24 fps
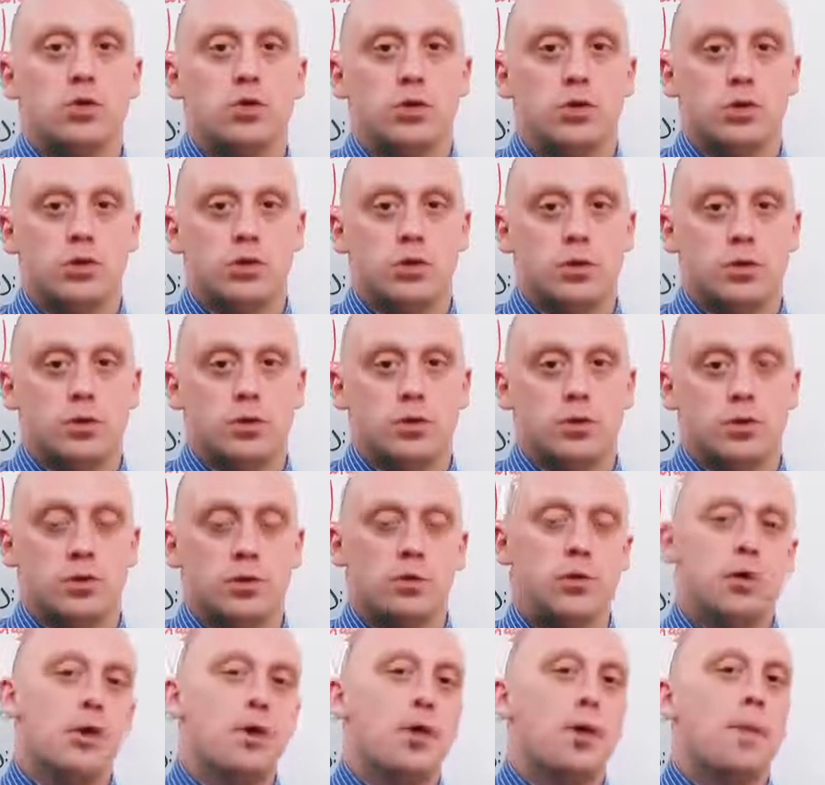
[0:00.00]
you shouldn't
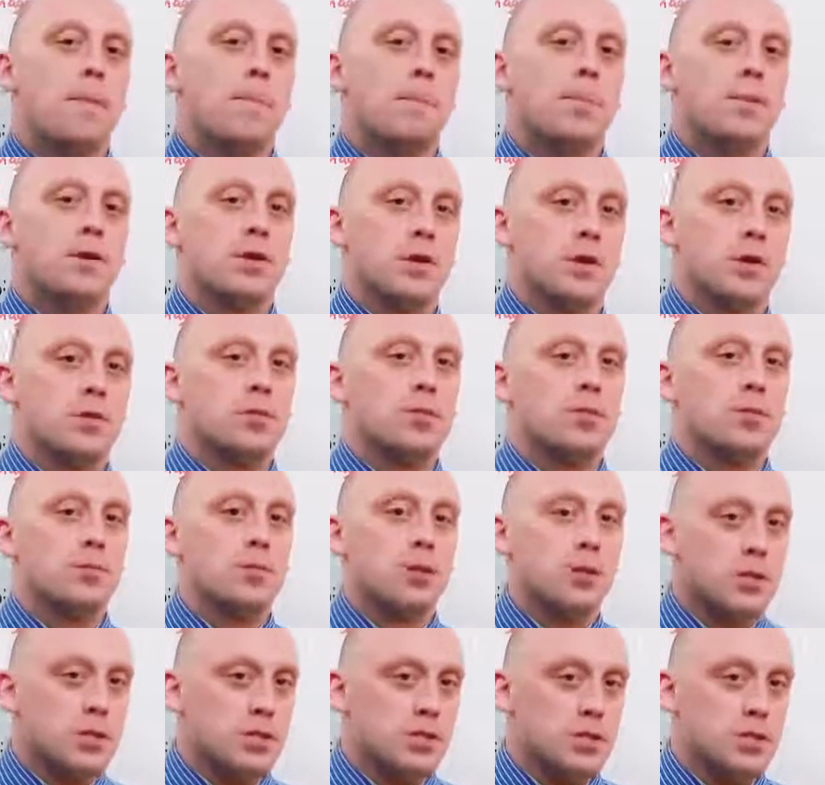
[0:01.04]
use. But if the
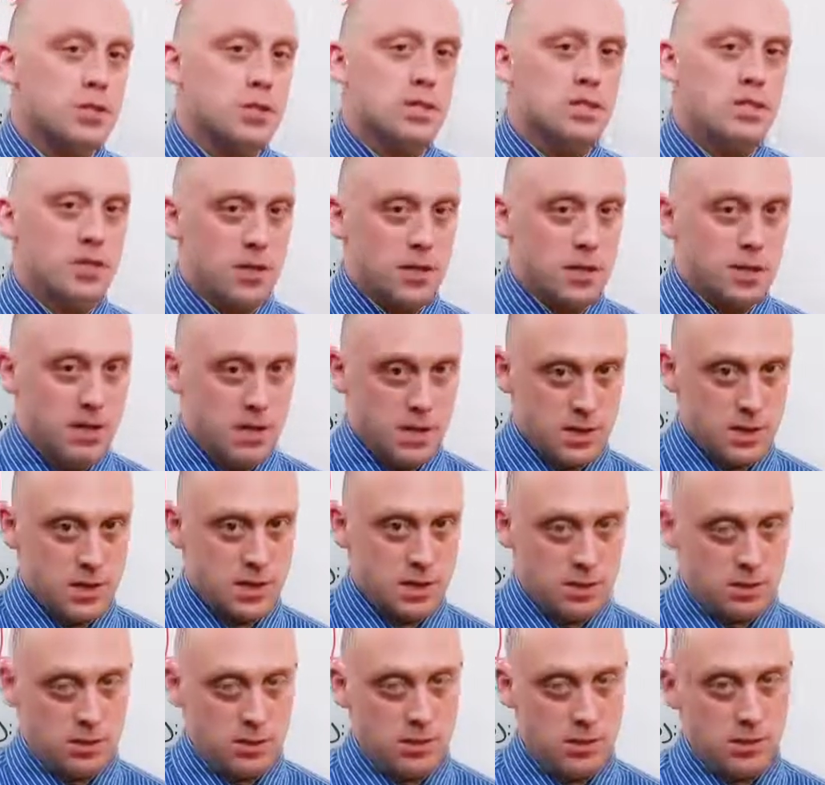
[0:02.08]
person is on
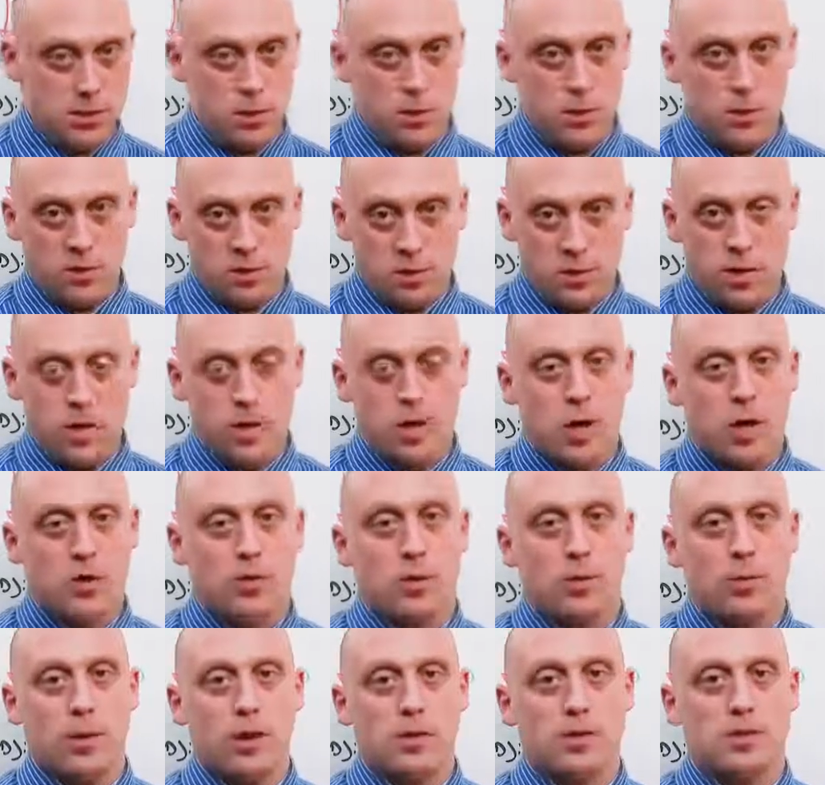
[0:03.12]
insulin, and this you have to be
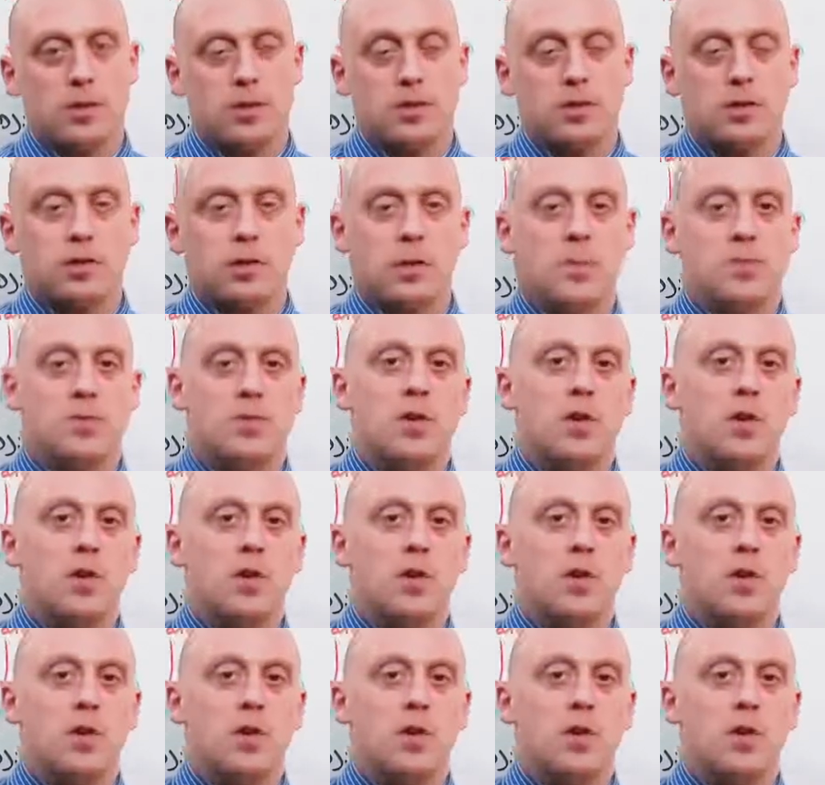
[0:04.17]
careful about this,